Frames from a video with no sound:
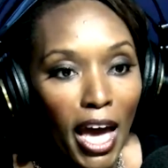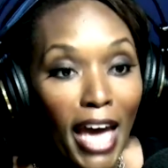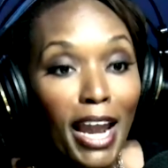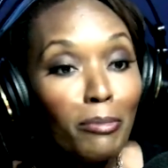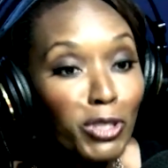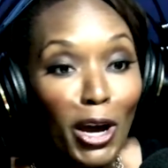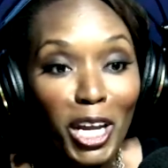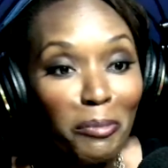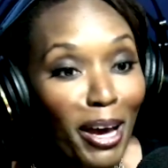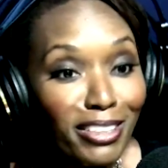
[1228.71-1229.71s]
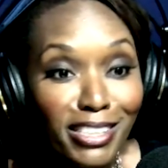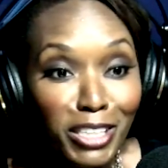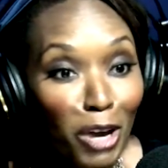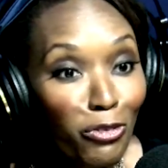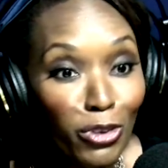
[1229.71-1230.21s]
And I'm talking about
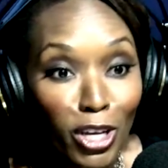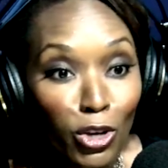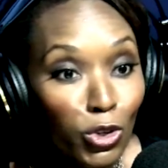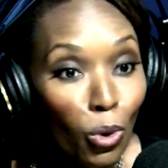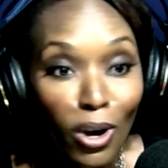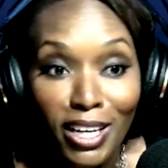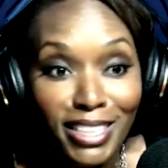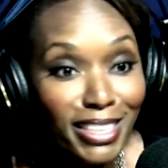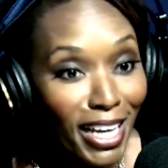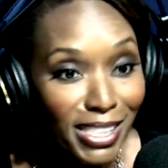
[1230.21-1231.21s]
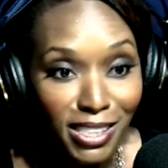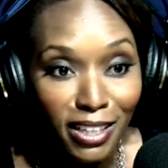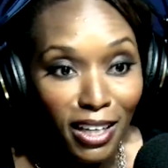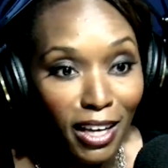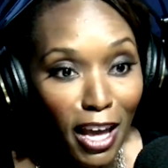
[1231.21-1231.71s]
discovering your
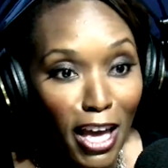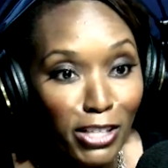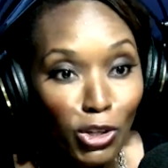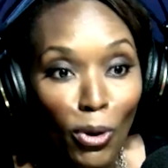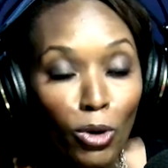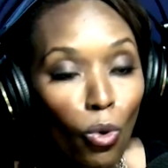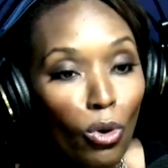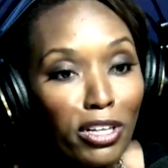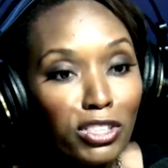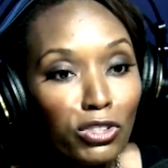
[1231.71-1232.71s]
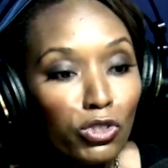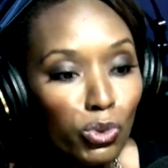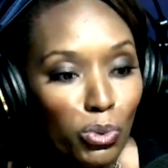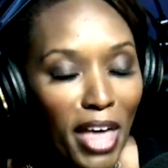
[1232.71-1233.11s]
destiny. So in order to do